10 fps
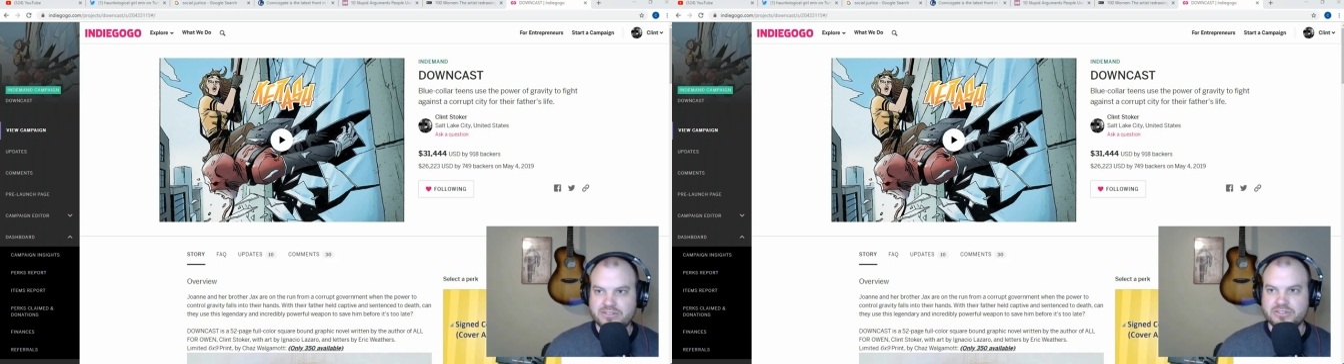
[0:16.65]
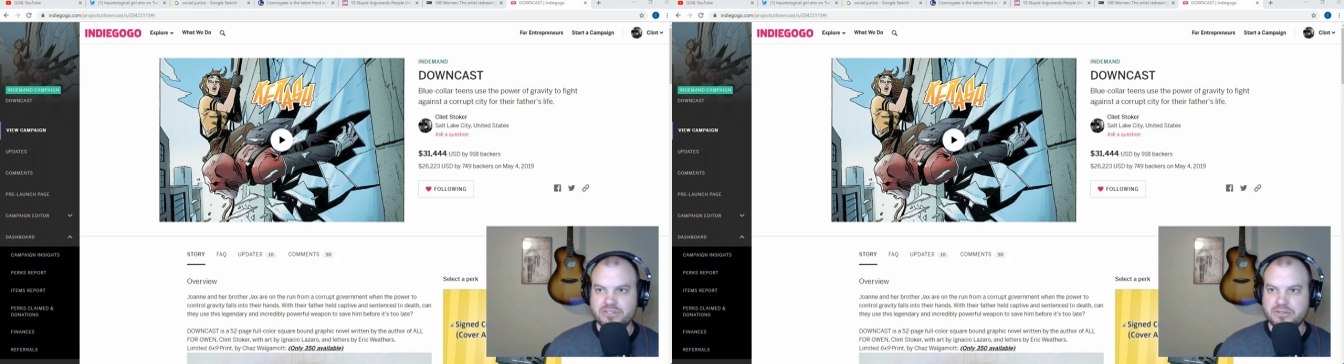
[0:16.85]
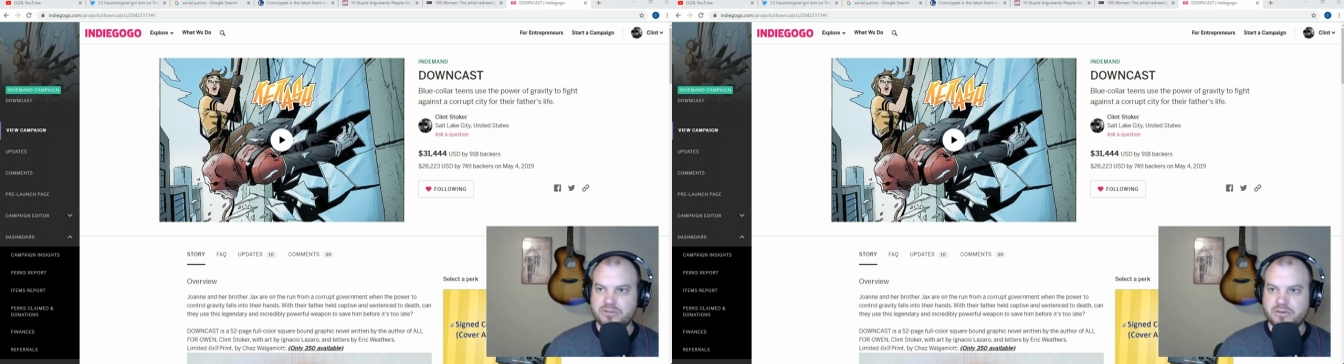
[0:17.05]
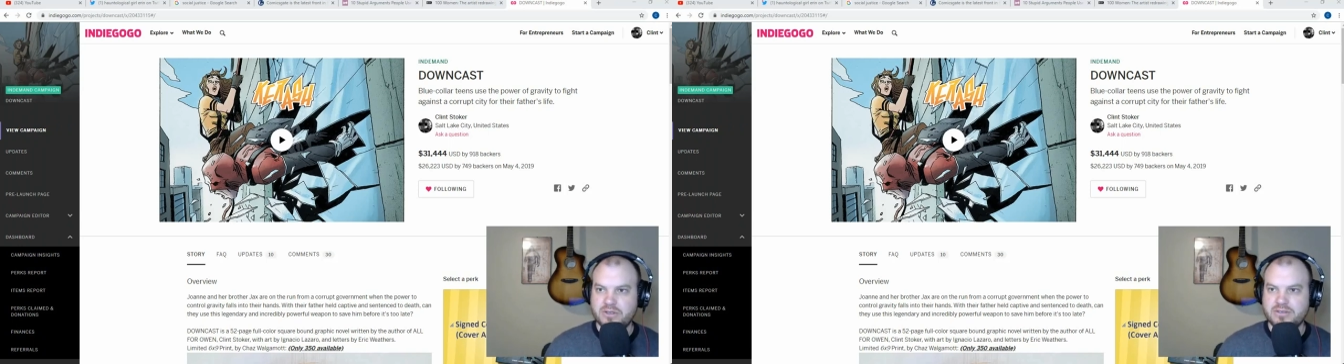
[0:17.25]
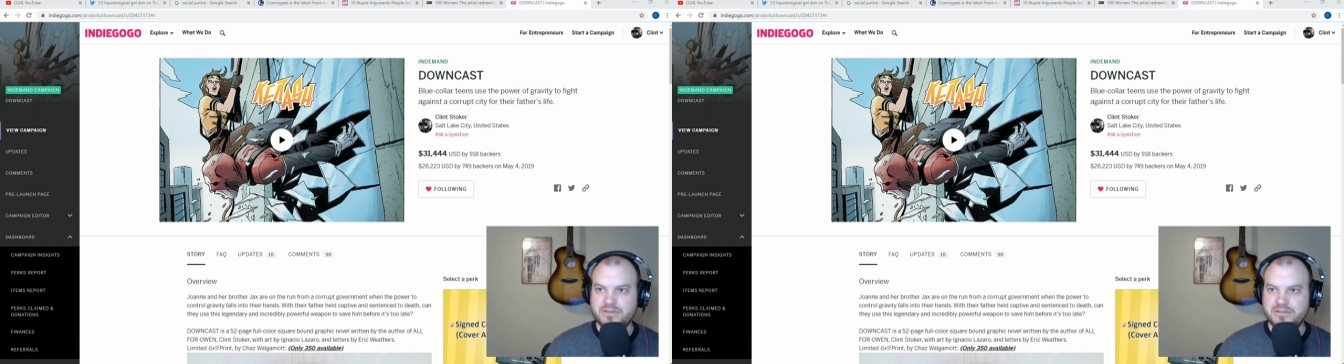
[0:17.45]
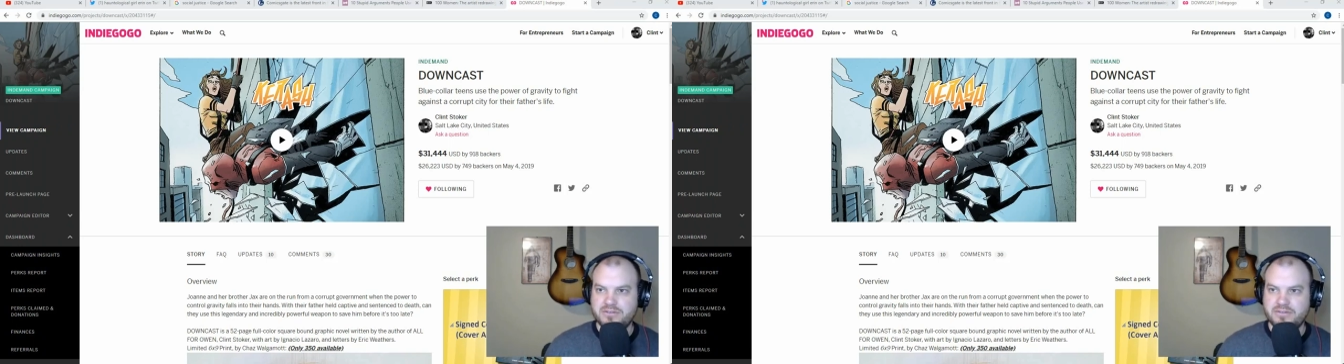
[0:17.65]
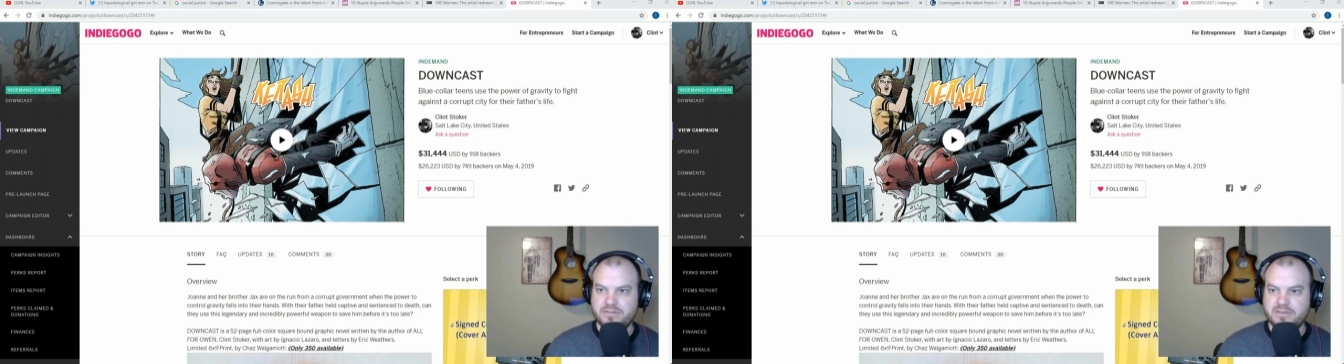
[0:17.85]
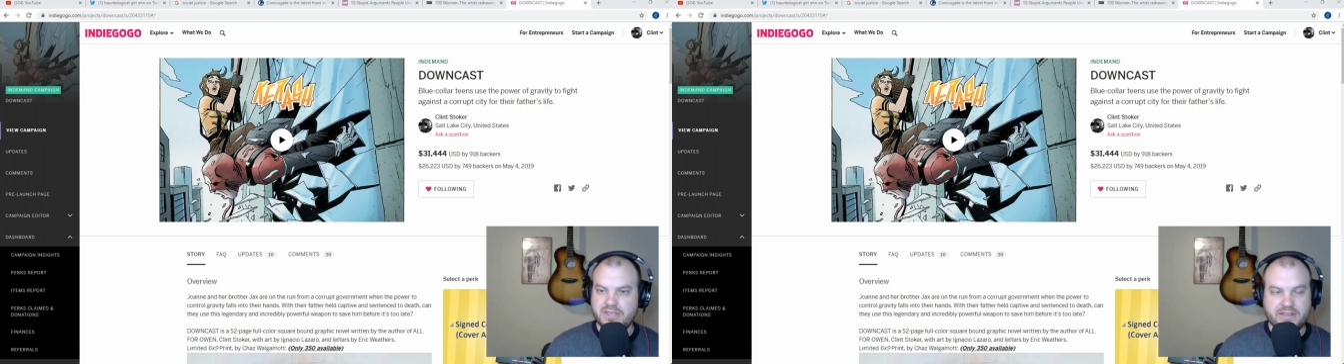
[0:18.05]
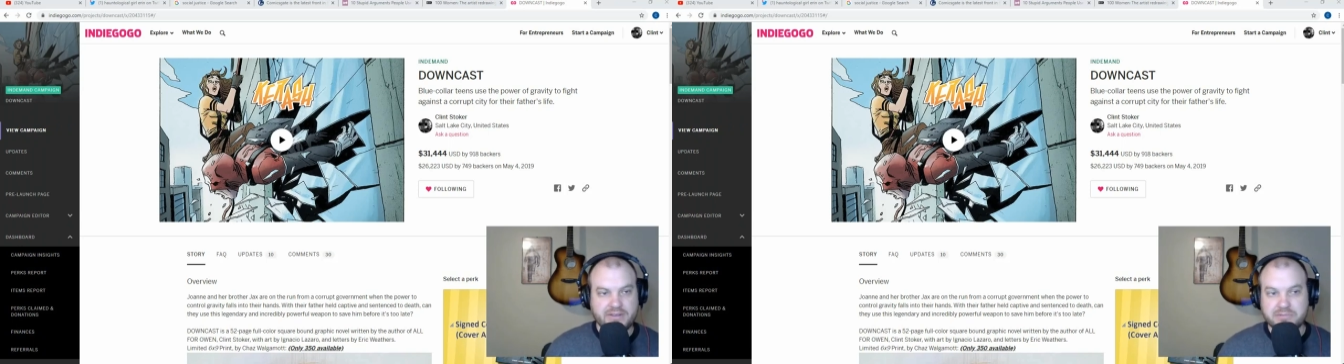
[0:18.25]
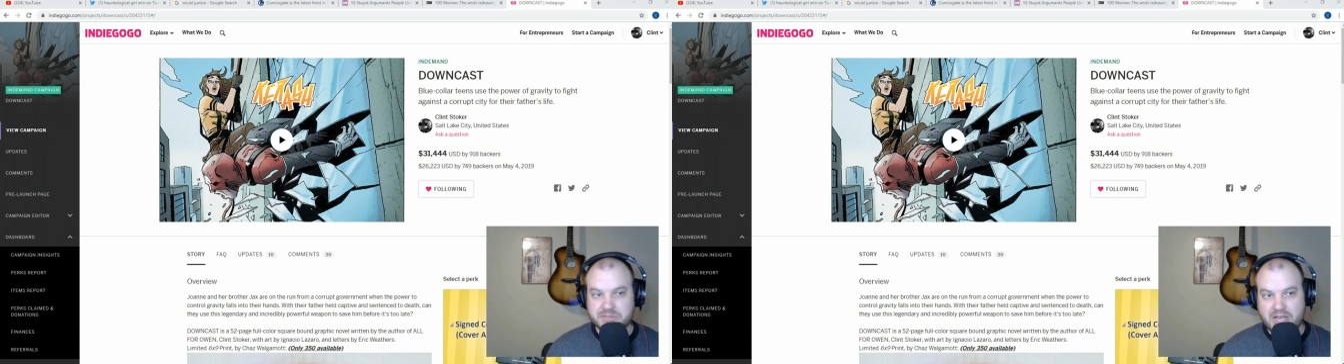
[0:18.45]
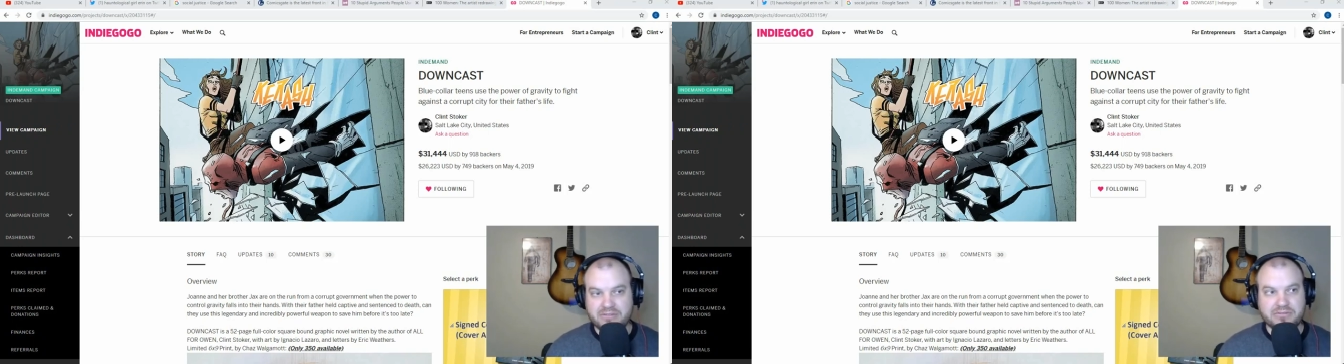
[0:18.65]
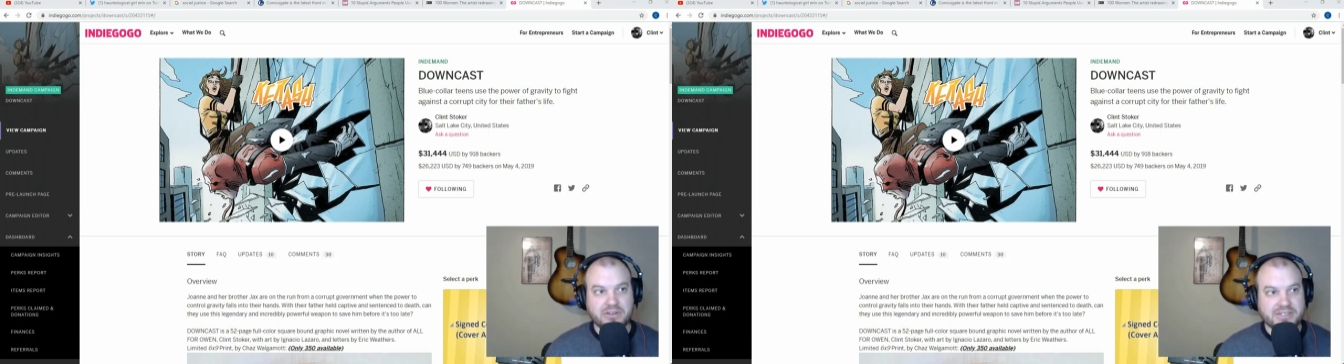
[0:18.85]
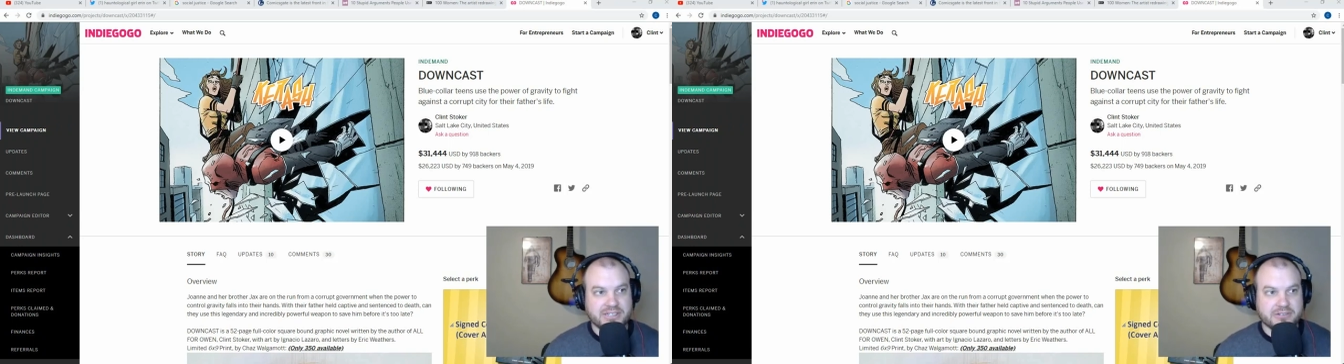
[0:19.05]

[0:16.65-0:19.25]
So yeah, that was not fun.